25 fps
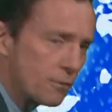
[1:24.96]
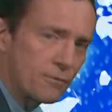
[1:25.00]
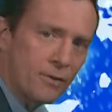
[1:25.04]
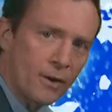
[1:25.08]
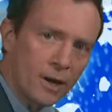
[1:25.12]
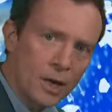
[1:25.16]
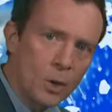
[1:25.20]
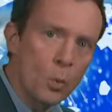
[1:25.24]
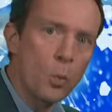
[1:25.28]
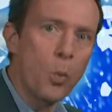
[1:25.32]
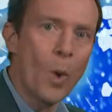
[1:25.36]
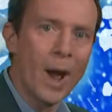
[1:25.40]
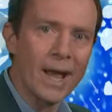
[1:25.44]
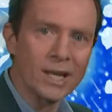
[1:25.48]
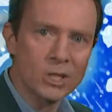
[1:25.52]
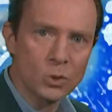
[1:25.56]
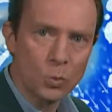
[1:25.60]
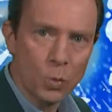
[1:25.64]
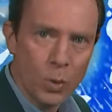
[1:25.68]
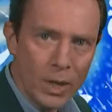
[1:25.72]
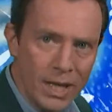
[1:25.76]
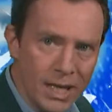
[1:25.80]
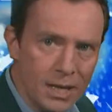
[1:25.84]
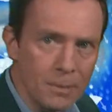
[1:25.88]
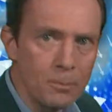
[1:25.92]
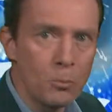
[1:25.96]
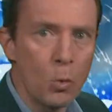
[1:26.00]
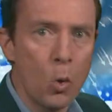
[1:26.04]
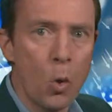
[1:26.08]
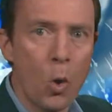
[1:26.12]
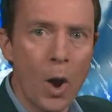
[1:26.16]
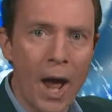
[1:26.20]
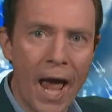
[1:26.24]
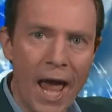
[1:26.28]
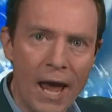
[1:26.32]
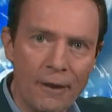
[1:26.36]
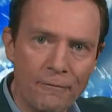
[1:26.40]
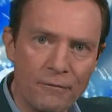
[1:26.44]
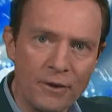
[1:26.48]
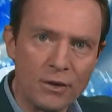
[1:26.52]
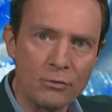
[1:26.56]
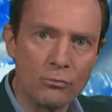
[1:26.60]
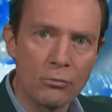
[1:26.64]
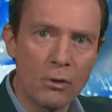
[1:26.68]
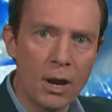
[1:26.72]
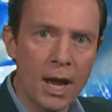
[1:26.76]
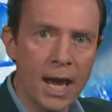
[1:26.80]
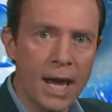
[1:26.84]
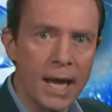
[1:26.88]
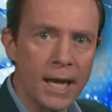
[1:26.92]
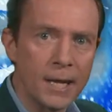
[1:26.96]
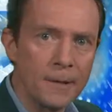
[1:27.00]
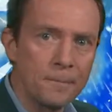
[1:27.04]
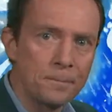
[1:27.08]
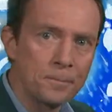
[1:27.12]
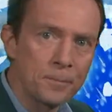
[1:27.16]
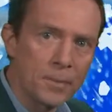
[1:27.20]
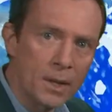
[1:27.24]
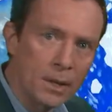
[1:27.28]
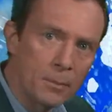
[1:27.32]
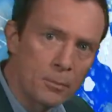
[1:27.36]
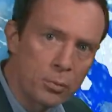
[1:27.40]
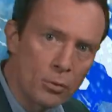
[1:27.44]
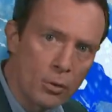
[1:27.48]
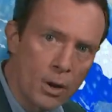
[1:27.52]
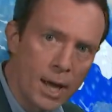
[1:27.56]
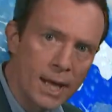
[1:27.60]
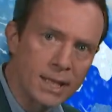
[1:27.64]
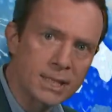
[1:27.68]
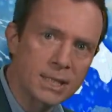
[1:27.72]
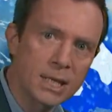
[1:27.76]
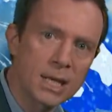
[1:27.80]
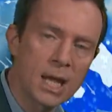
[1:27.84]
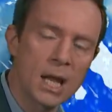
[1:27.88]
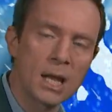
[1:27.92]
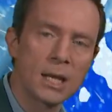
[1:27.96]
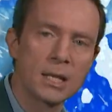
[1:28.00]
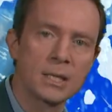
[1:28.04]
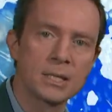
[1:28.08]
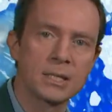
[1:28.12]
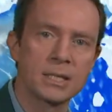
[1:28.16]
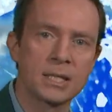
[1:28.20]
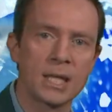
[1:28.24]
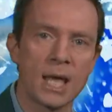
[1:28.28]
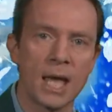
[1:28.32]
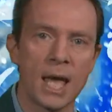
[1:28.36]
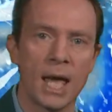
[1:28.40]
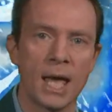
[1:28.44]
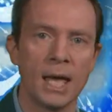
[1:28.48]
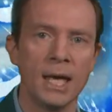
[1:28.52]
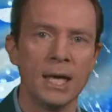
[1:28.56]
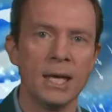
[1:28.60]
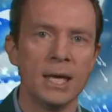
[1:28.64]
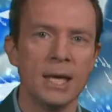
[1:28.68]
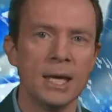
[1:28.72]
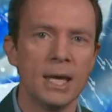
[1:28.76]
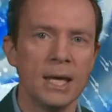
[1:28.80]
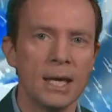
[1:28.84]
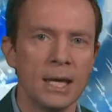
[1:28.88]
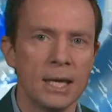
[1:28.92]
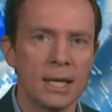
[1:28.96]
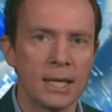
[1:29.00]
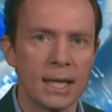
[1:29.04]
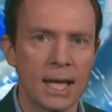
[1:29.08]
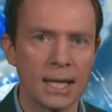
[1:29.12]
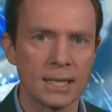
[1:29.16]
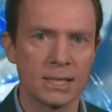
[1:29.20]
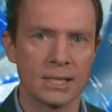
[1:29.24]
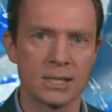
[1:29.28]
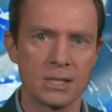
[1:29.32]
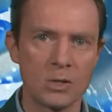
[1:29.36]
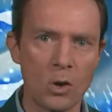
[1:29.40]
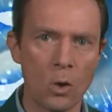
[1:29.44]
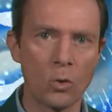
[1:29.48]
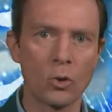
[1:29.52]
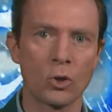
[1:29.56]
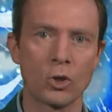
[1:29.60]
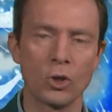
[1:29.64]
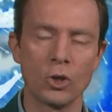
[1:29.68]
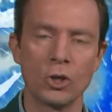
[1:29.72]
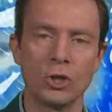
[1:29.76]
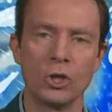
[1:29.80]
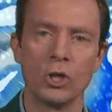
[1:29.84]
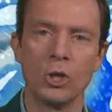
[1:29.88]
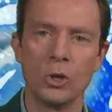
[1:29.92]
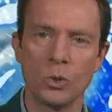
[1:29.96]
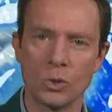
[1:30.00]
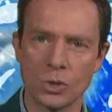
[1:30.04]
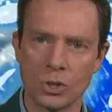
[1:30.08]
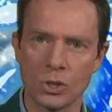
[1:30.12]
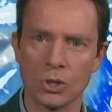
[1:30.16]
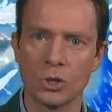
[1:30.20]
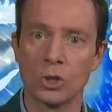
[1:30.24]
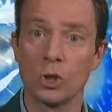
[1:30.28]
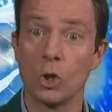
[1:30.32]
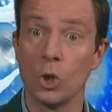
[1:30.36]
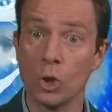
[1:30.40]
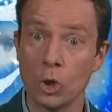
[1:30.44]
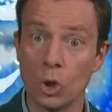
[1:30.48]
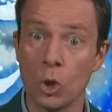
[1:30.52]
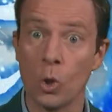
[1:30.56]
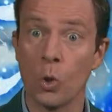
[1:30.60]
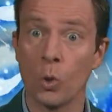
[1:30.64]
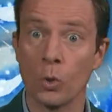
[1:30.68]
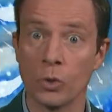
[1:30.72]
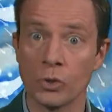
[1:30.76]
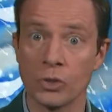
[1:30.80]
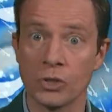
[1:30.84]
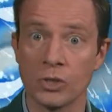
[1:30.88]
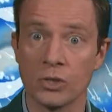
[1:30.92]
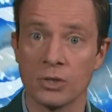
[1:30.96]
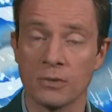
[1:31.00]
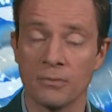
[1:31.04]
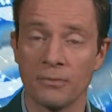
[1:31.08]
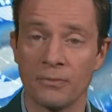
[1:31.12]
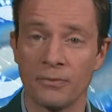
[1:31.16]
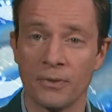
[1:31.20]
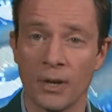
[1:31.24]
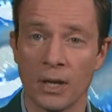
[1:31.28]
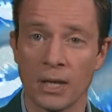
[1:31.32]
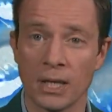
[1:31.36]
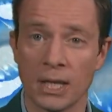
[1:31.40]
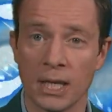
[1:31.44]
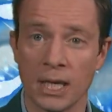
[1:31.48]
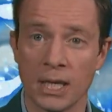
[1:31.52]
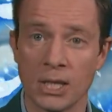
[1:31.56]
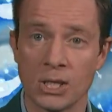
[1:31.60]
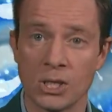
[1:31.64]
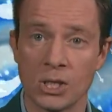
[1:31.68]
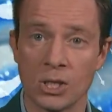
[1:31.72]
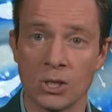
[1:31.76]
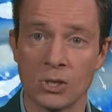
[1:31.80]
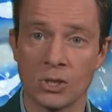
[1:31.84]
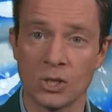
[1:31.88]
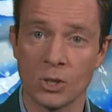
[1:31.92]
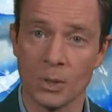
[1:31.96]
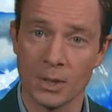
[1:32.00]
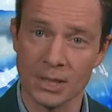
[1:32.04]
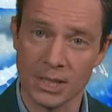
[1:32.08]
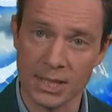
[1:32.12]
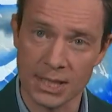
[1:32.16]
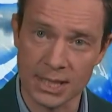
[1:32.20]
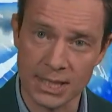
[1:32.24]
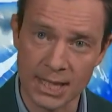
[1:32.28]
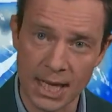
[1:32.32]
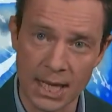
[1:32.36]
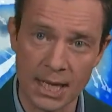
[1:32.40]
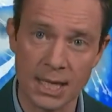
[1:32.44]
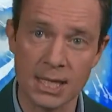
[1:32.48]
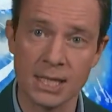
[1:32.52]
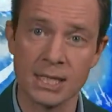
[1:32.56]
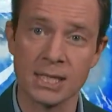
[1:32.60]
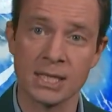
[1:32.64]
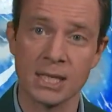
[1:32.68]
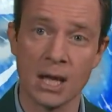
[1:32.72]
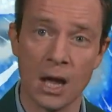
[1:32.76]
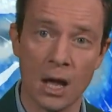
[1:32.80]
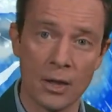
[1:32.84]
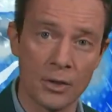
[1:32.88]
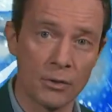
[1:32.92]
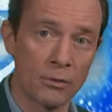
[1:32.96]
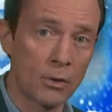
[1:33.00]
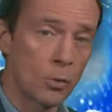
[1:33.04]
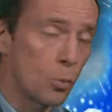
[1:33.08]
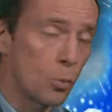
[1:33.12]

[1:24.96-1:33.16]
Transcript: a very wet week, more heavy rain, brighter colours there. That's not good news and could cause some flooding issues. So as I said at the start, there are